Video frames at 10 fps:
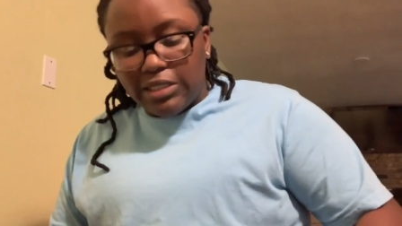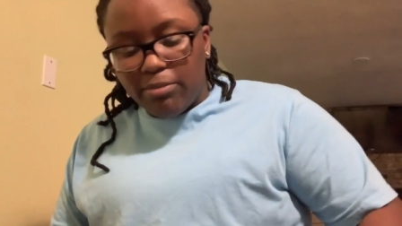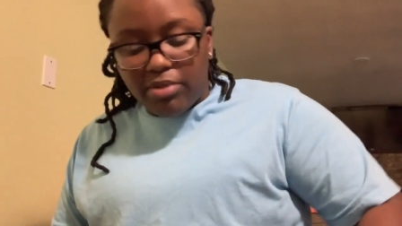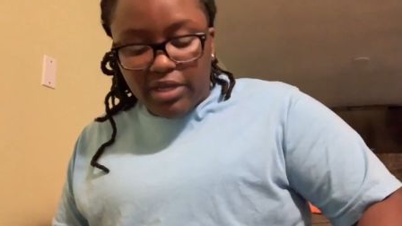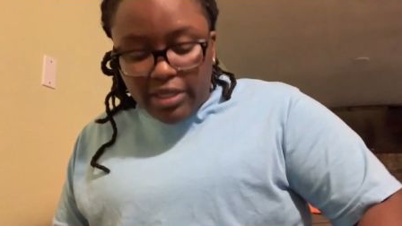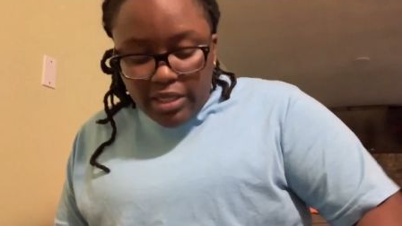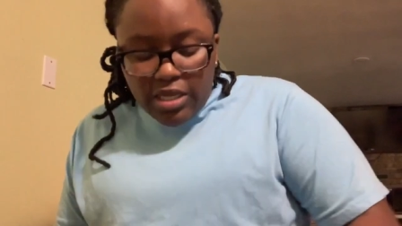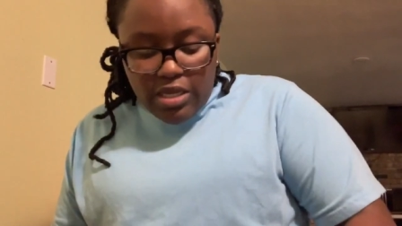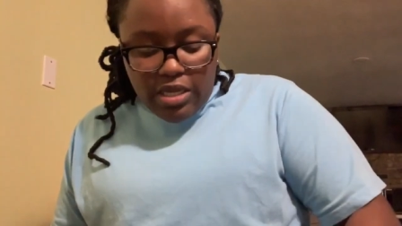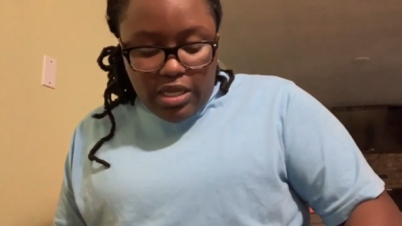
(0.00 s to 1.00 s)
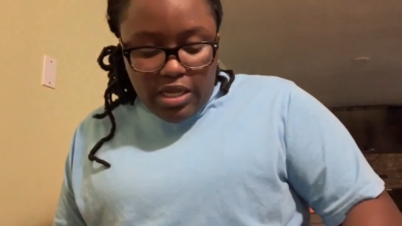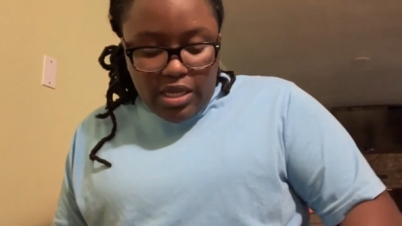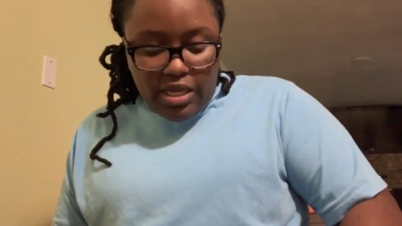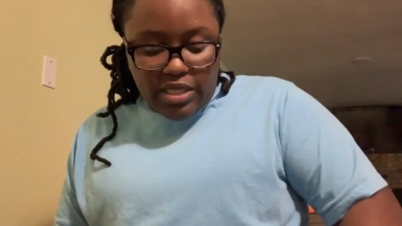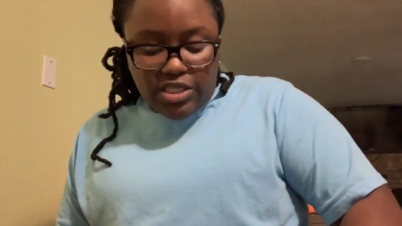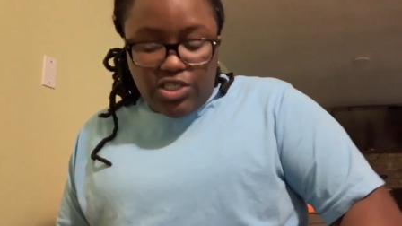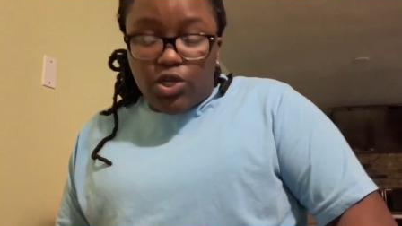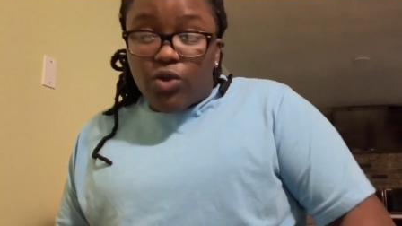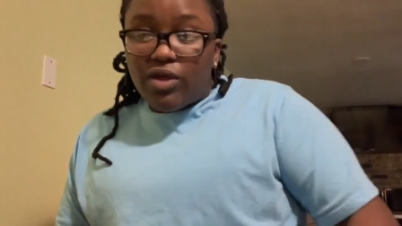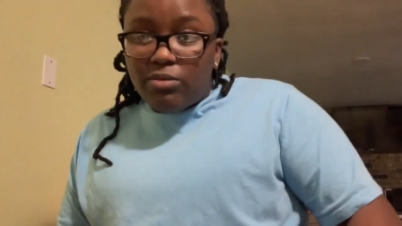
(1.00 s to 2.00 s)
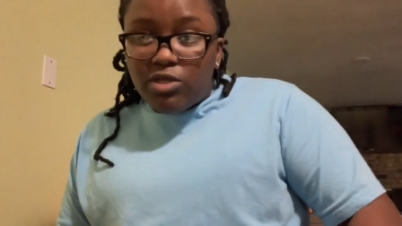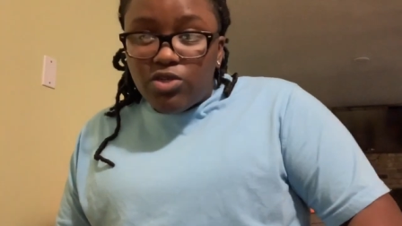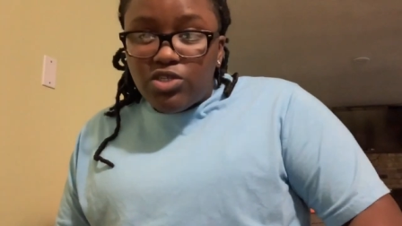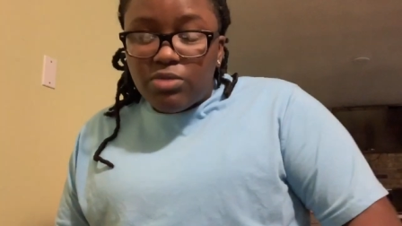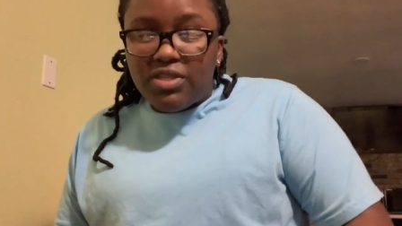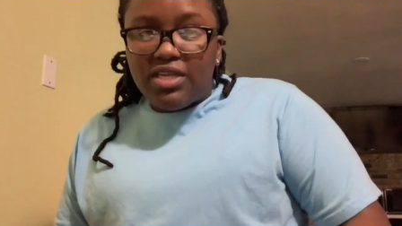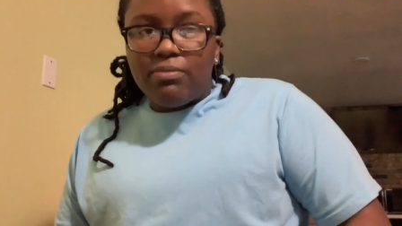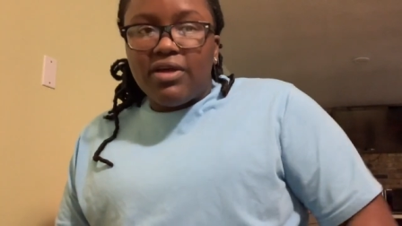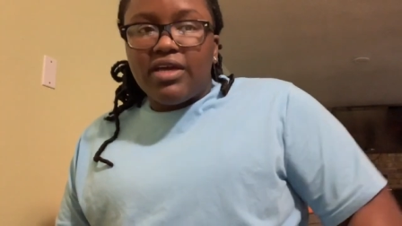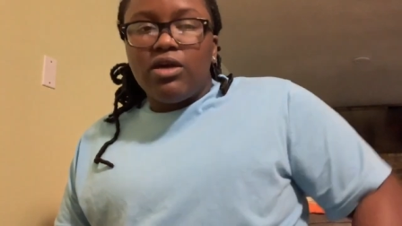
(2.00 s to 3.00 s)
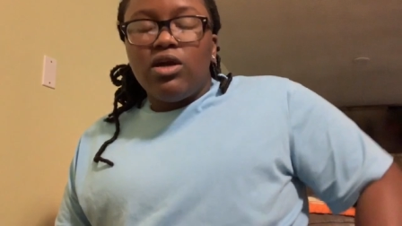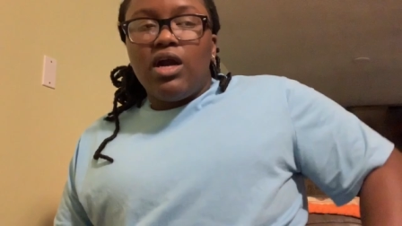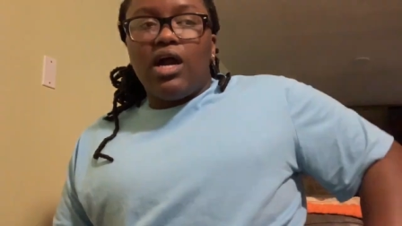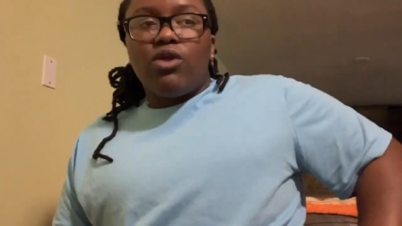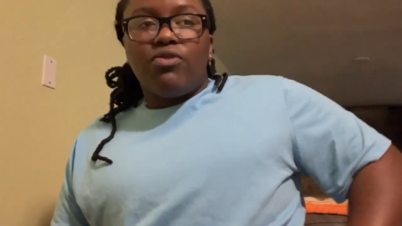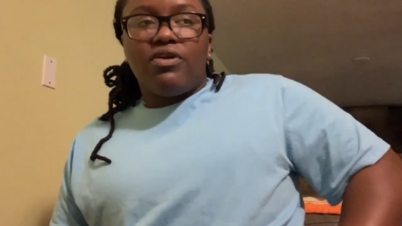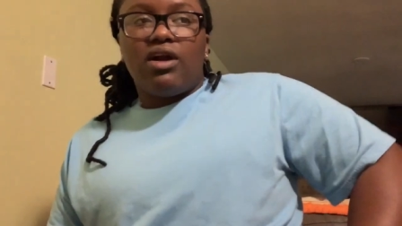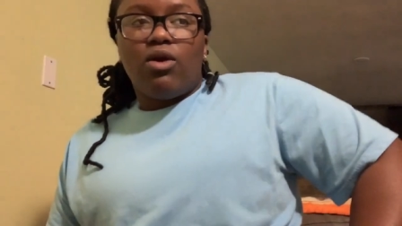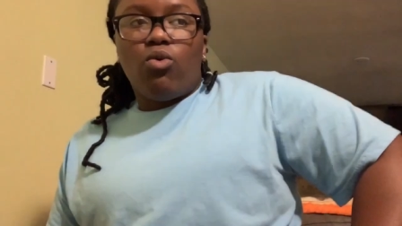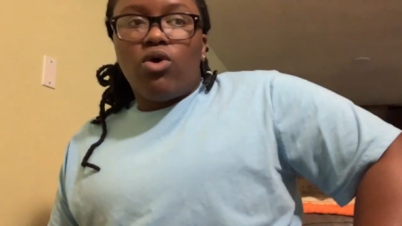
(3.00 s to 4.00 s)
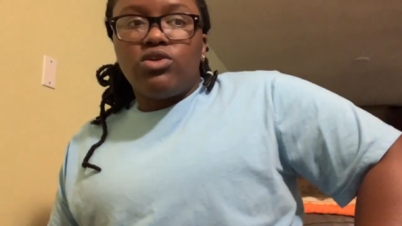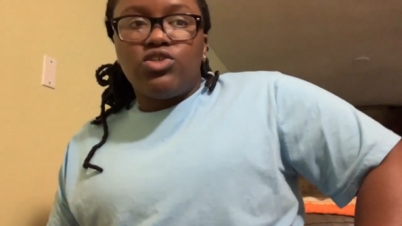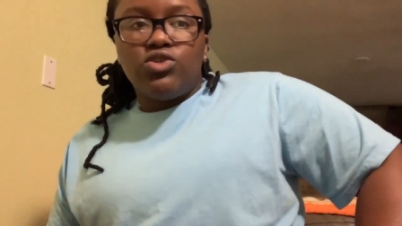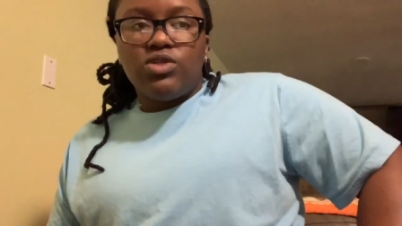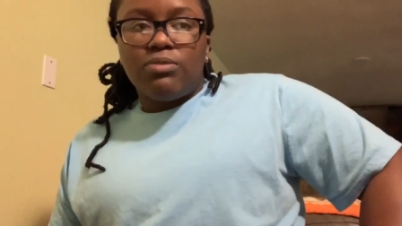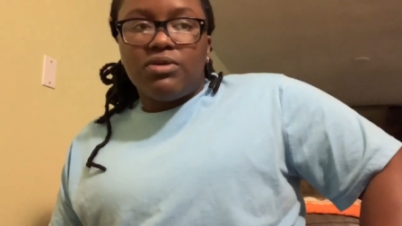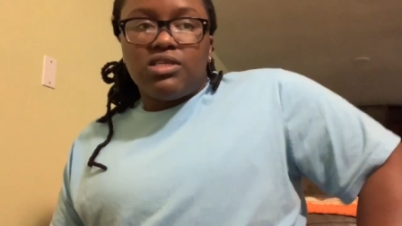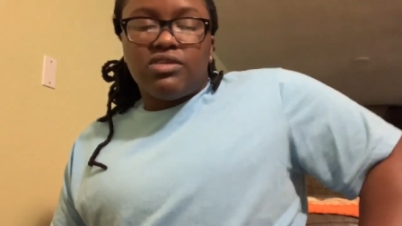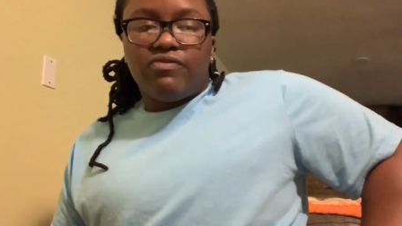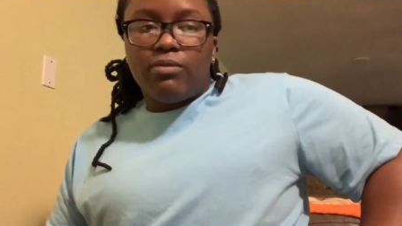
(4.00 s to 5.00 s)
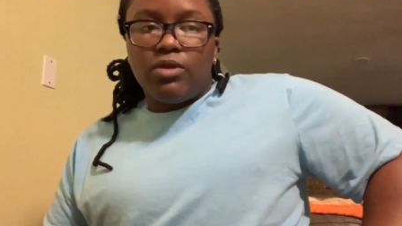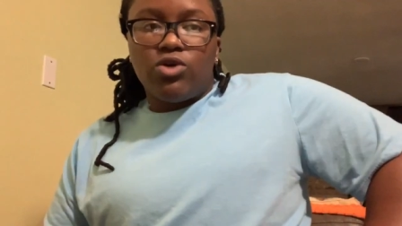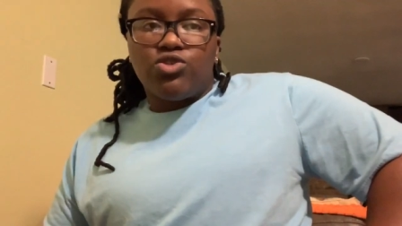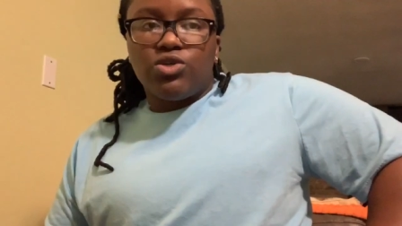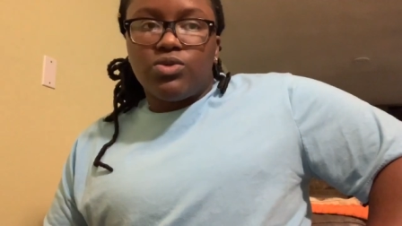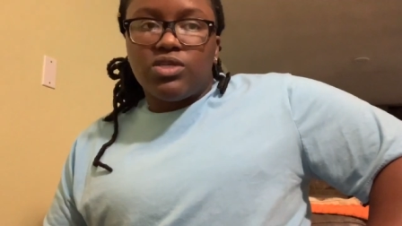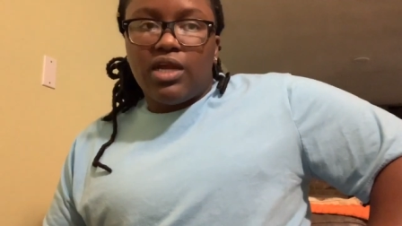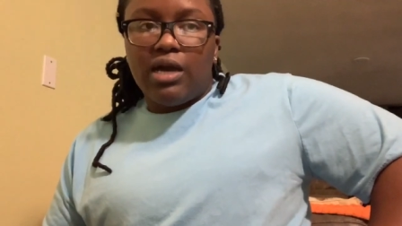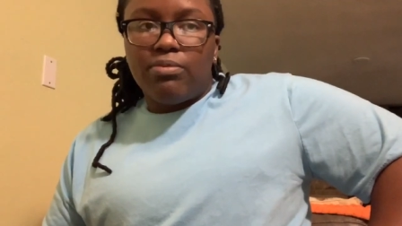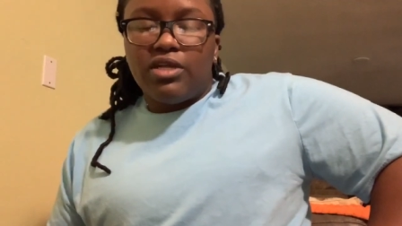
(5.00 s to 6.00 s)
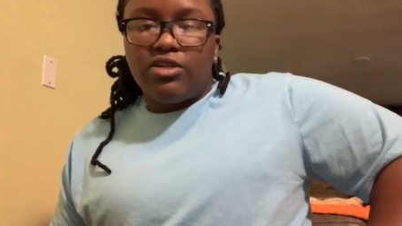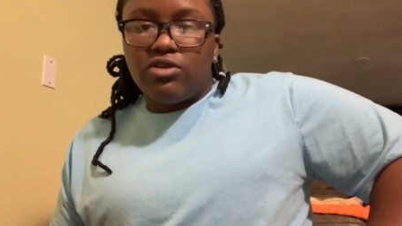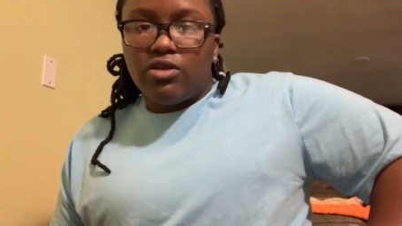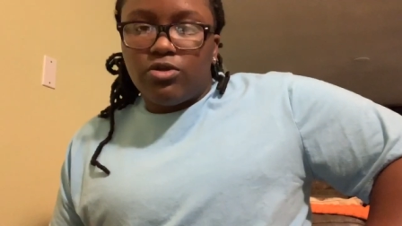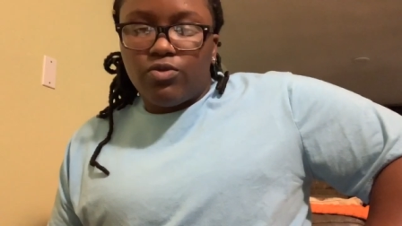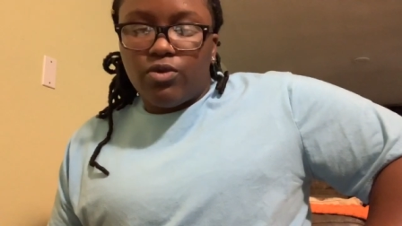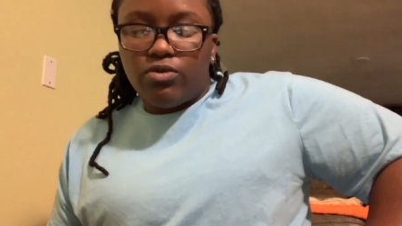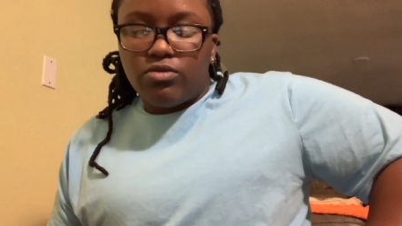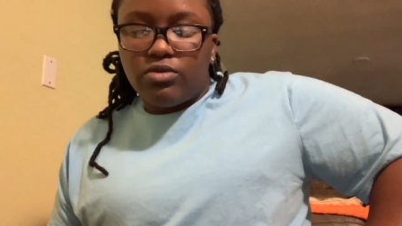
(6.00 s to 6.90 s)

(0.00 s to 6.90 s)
but it's good to know that I'm allergic. But then I'm like, I don't think I want to do that, because if I'm allergic, what's gonna happen later down on the road?